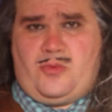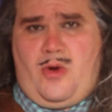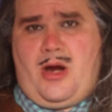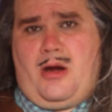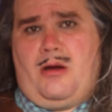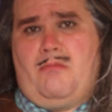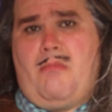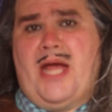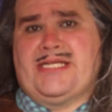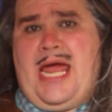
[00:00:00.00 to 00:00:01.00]
where
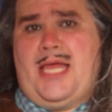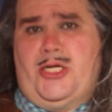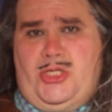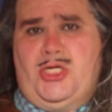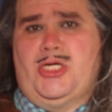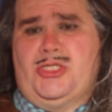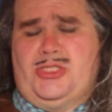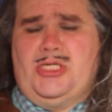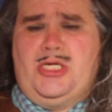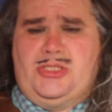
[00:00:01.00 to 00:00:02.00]
my talent
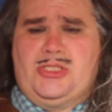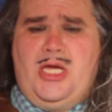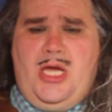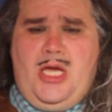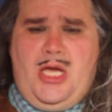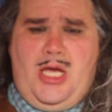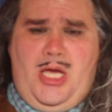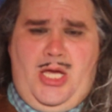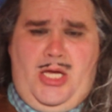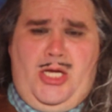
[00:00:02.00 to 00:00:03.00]
is
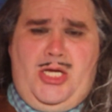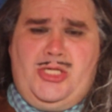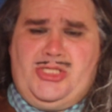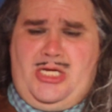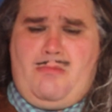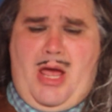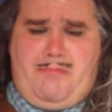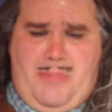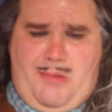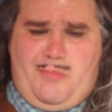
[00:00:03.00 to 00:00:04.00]
in my
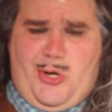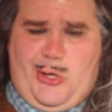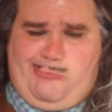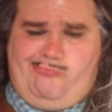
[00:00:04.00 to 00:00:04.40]
member.